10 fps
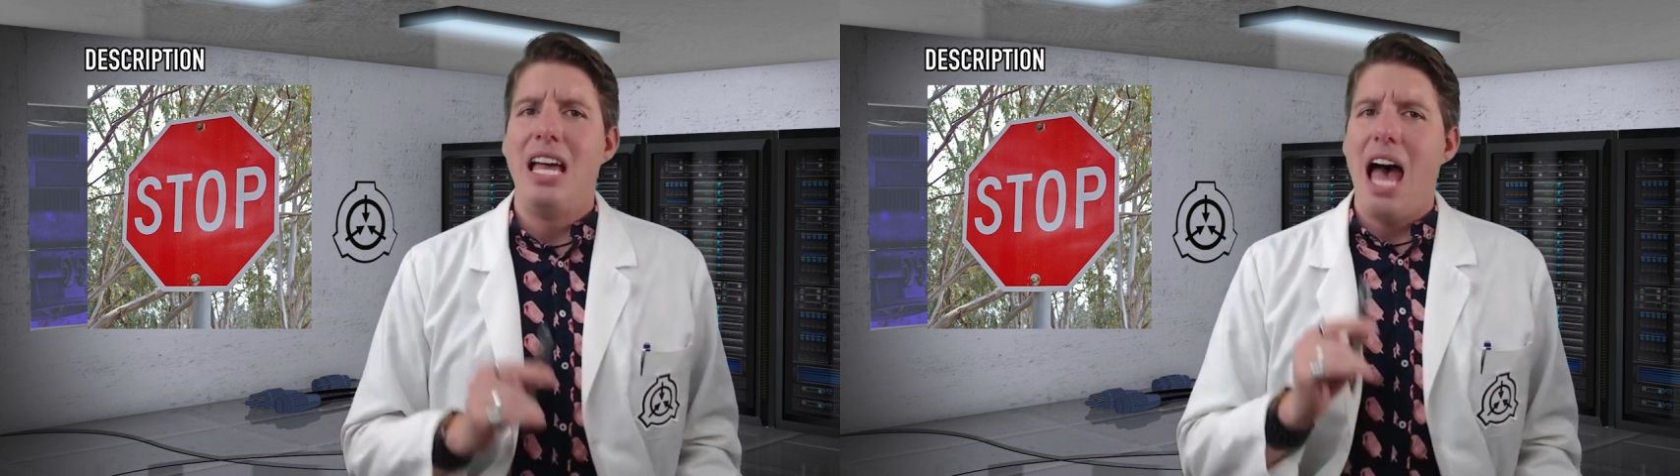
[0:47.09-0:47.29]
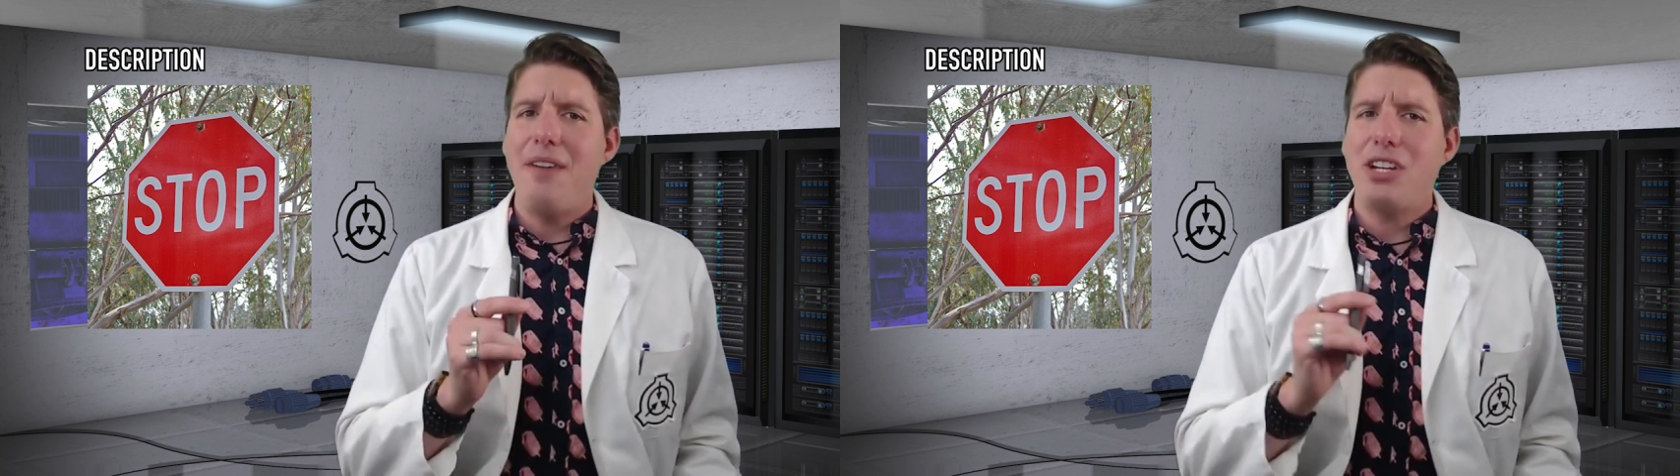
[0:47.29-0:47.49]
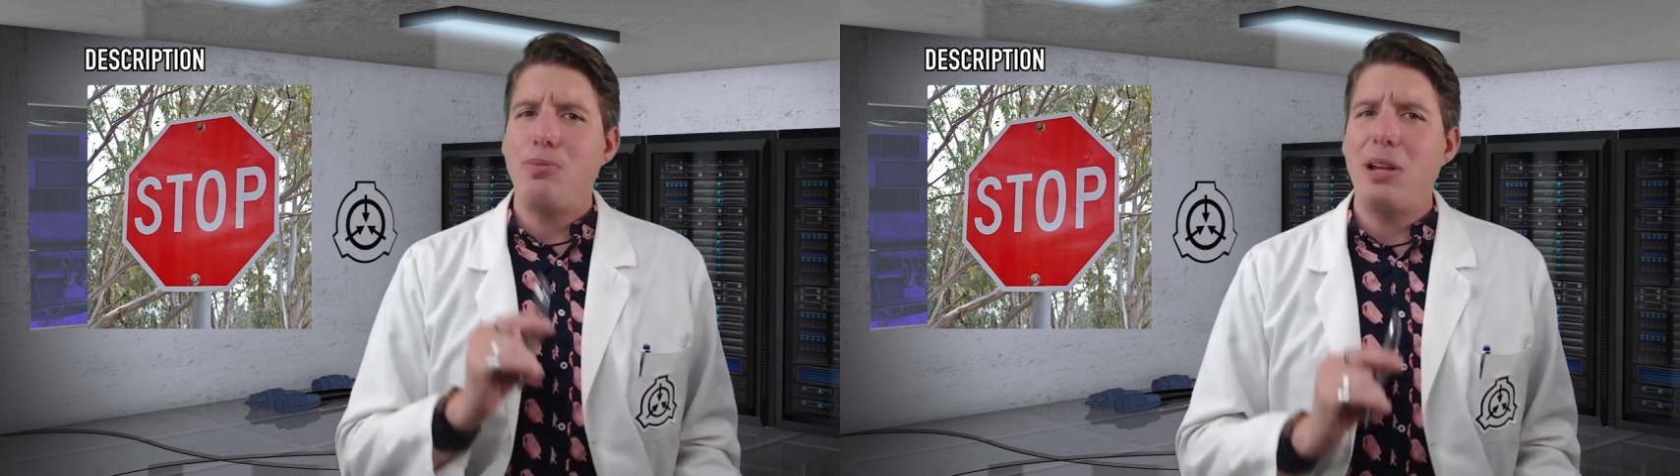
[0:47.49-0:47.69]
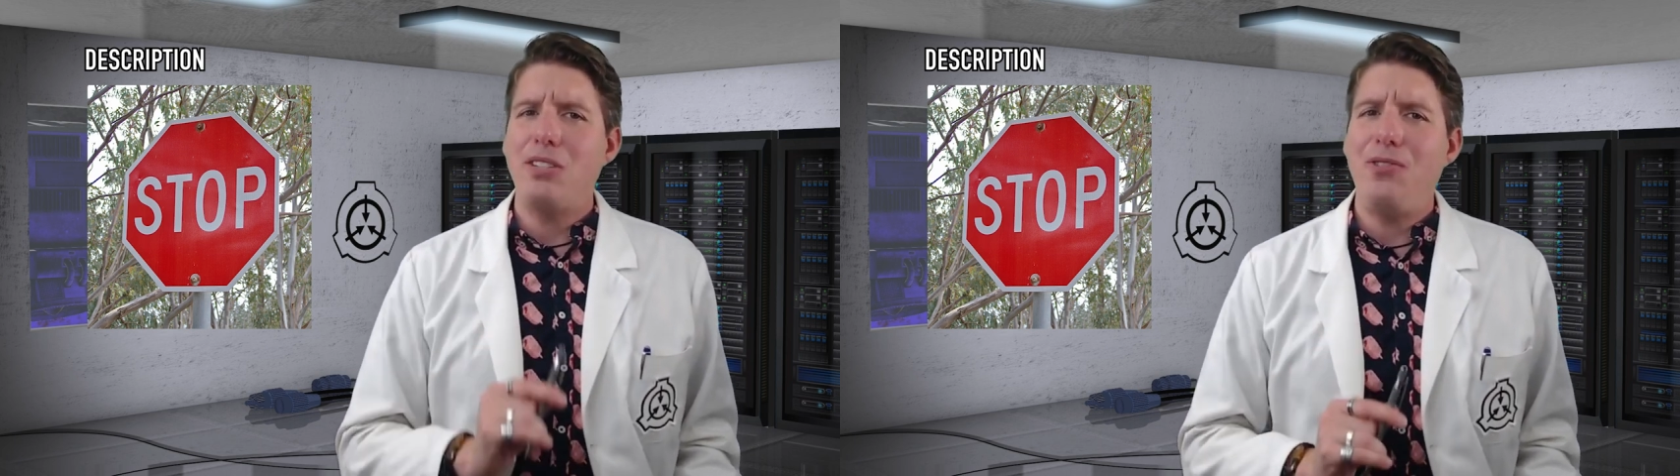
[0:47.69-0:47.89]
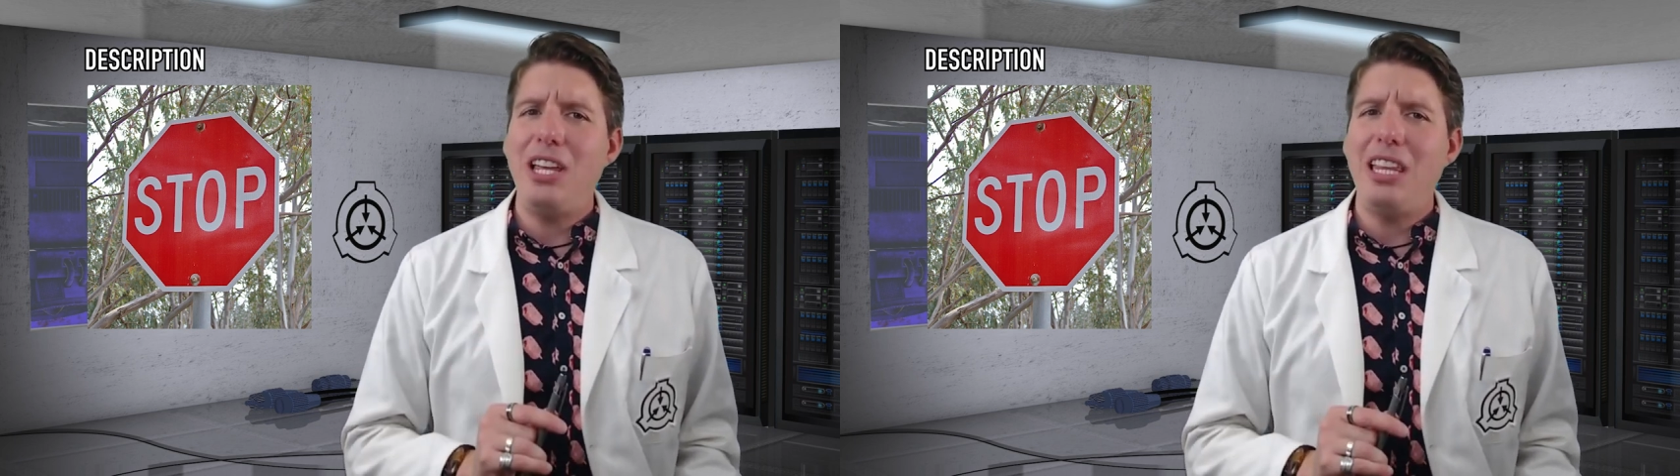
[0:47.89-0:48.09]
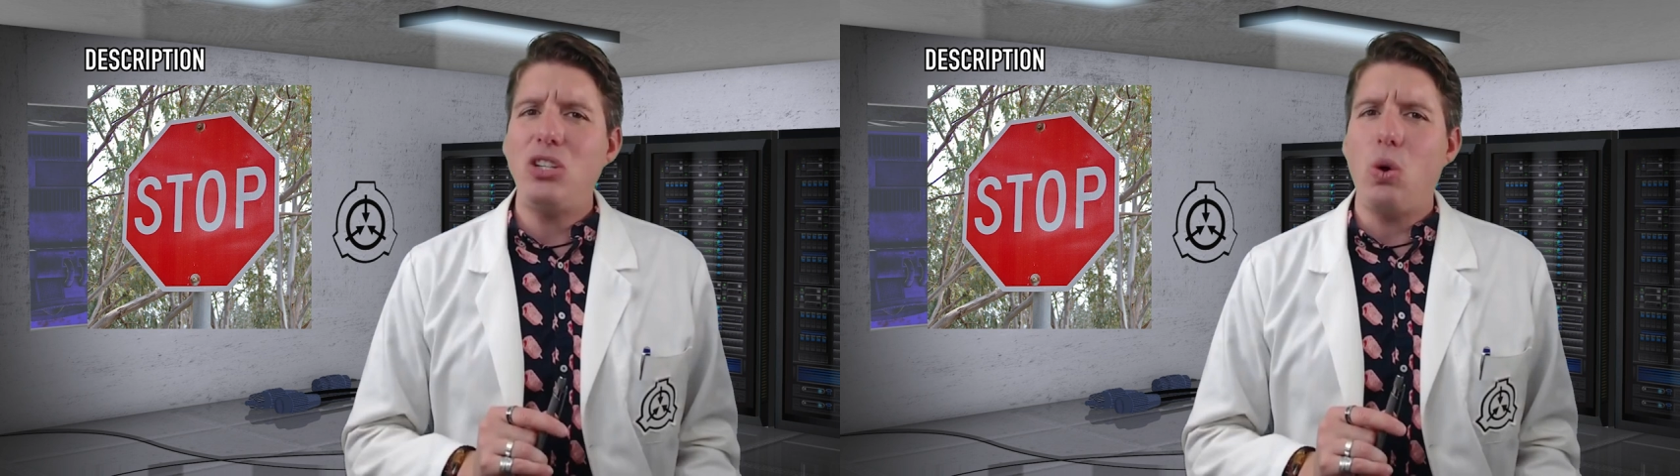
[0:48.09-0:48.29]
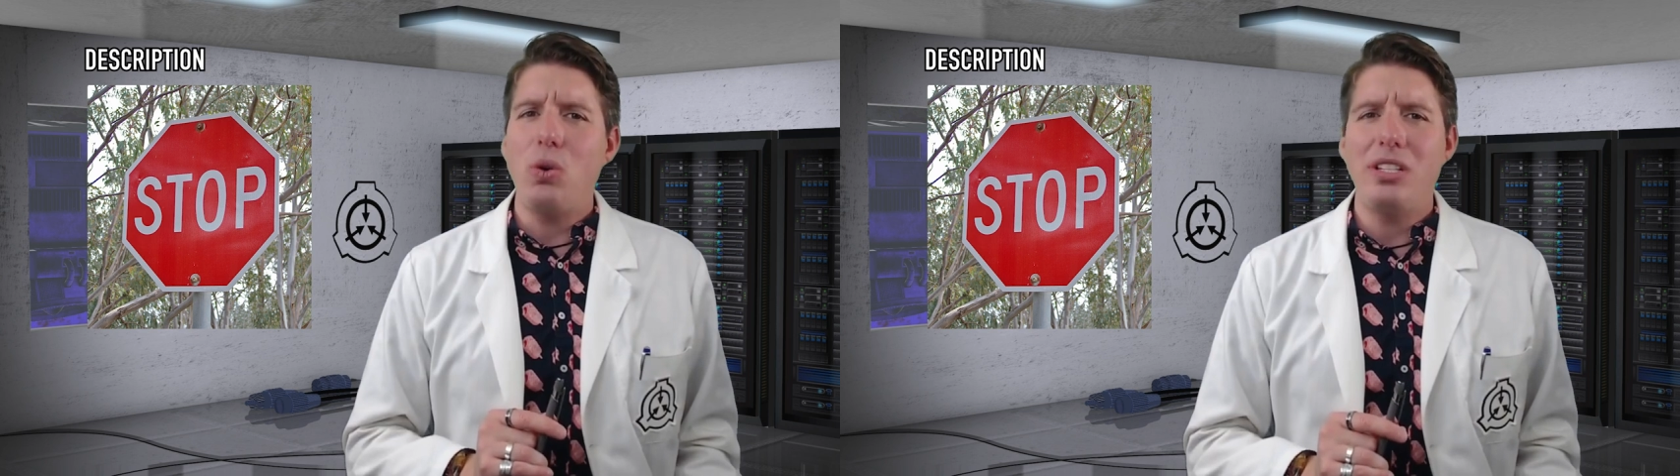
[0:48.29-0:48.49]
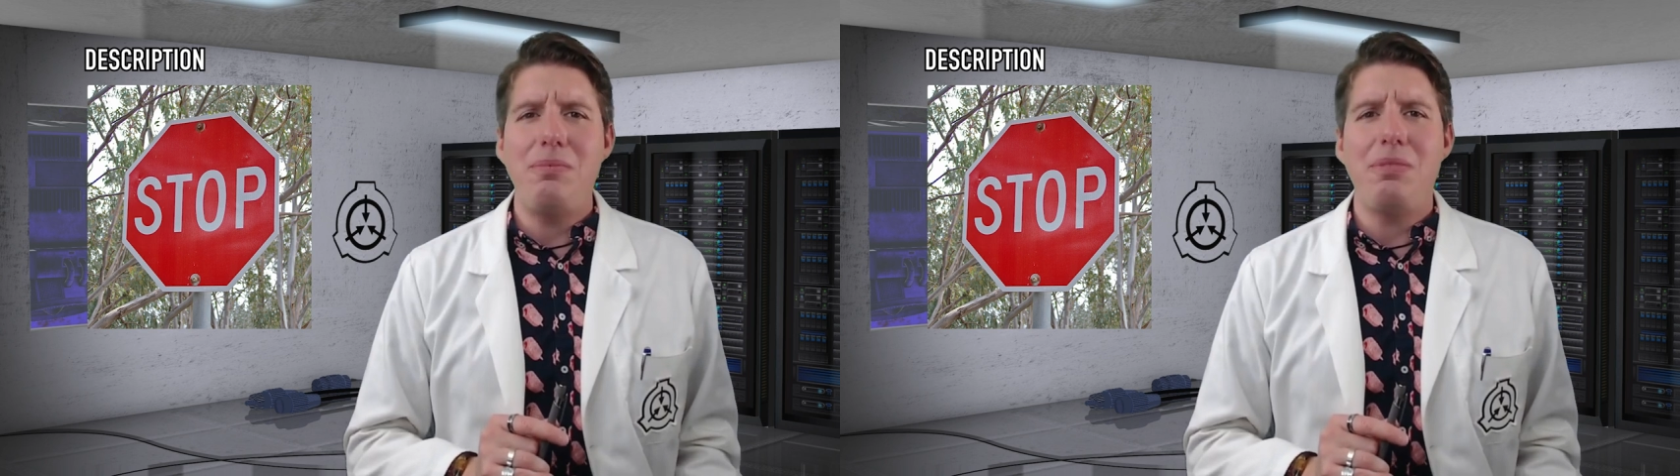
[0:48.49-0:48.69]
have expressed feelings or
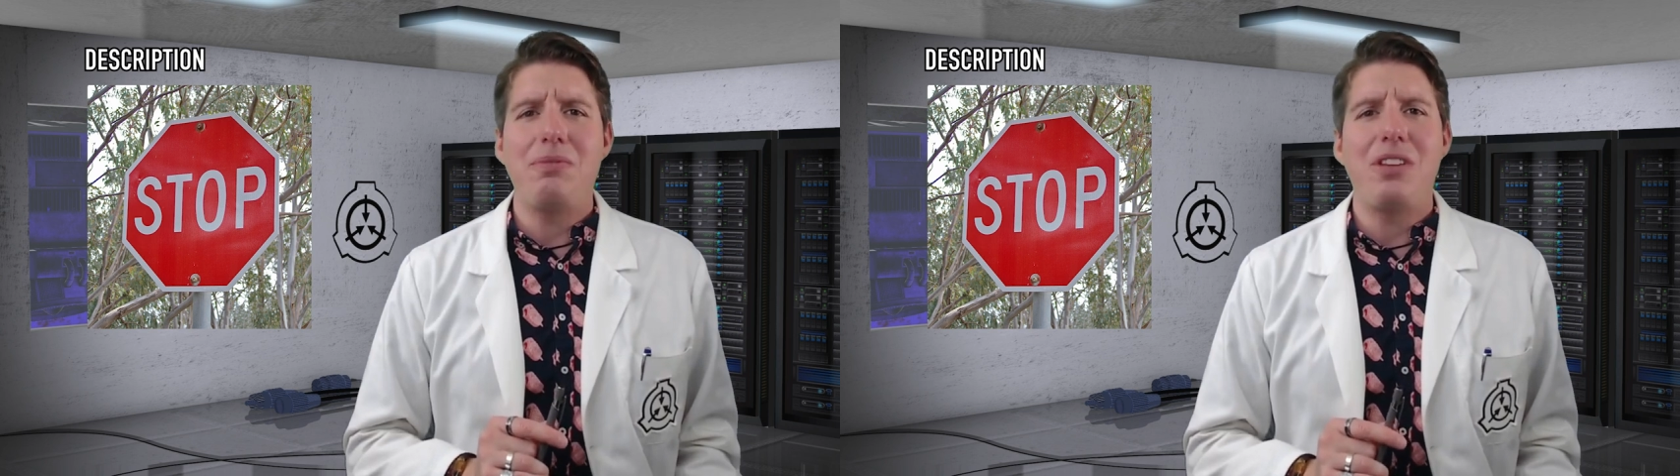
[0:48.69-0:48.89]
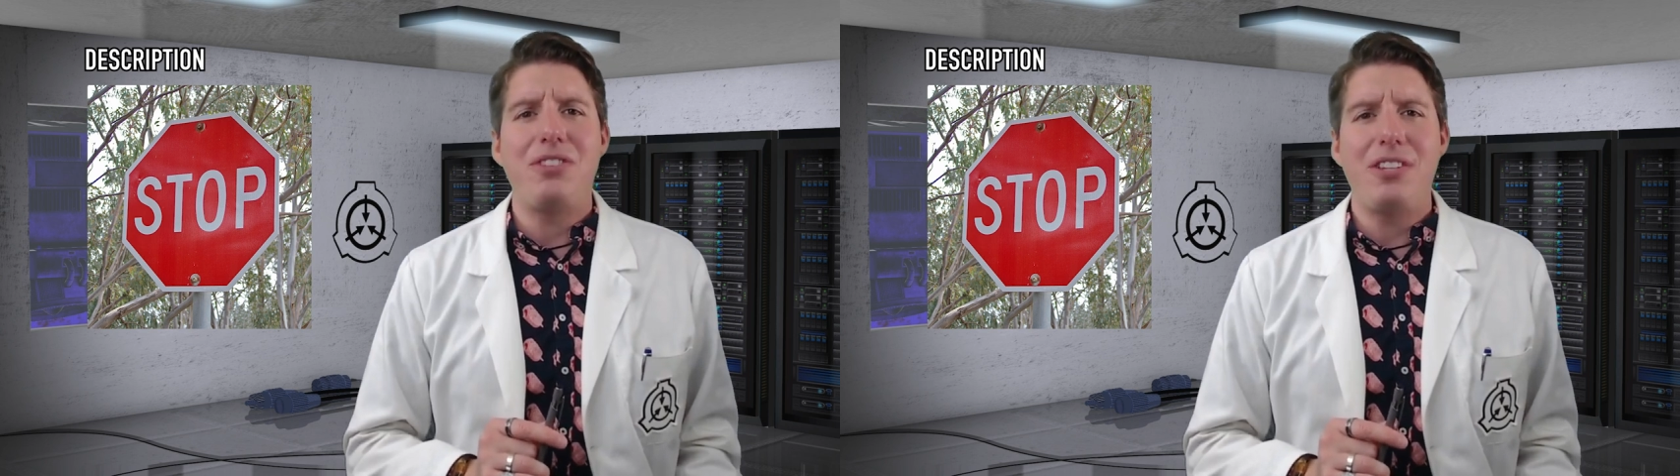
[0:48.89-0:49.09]
symptoms of